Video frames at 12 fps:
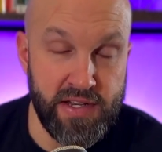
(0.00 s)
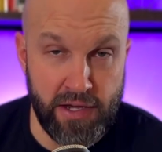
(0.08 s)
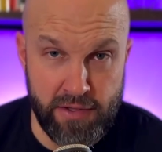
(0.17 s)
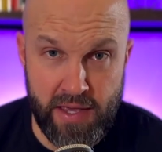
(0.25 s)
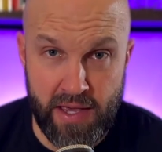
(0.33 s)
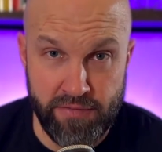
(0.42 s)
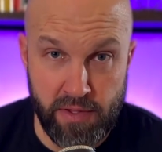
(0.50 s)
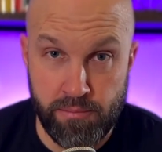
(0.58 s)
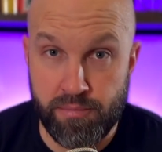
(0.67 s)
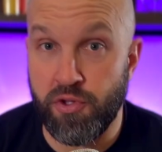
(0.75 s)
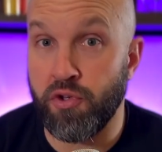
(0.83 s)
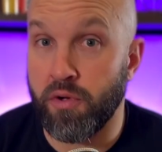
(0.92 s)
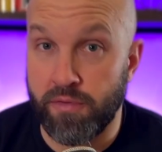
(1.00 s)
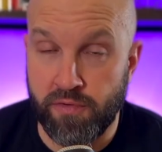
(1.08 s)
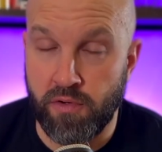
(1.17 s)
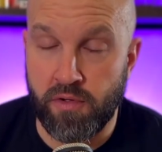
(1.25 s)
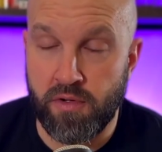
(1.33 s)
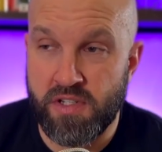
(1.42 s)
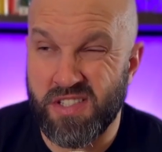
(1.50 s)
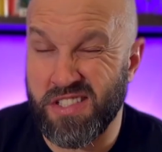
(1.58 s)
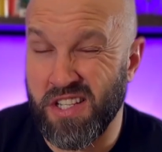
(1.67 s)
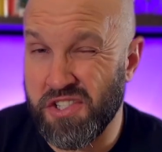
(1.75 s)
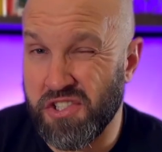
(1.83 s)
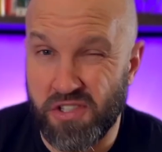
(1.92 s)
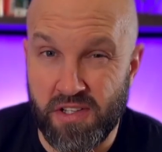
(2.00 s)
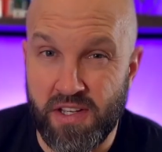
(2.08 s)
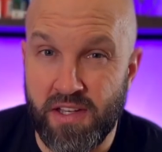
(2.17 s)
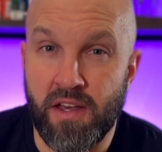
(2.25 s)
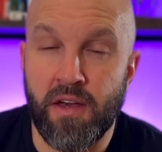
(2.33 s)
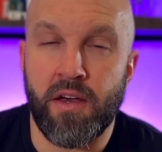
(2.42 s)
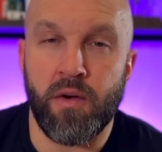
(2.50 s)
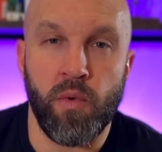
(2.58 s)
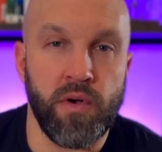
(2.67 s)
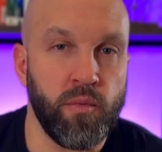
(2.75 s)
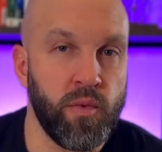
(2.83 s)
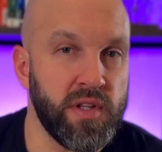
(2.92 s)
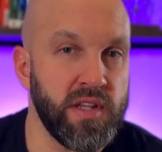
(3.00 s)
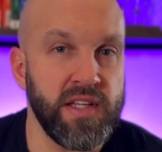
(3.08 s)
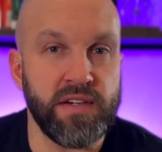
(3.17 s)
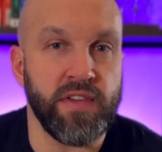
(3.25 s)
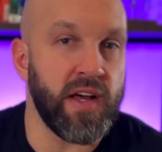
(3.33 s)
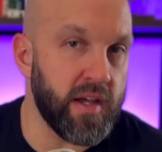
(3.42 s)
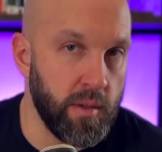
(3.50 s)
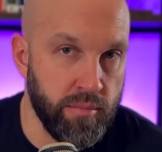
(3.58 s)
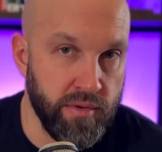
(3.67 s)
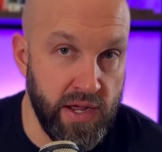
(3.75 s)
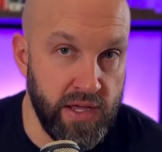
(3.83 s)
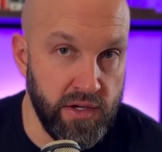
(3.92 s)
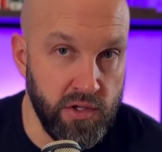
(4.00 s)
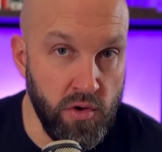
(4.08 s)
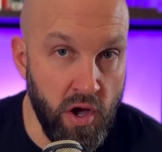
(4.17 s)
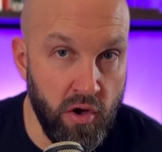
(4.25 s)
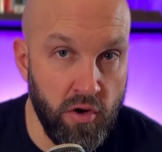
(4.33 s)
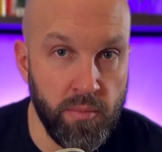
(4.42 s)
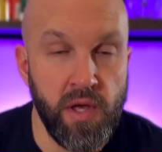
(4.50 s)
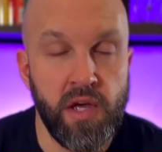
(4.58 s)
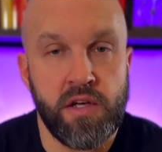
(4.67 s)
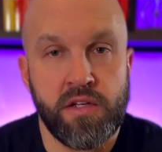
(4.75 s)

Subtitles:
Now you have a beautiful, essentially what would live like a brand new home.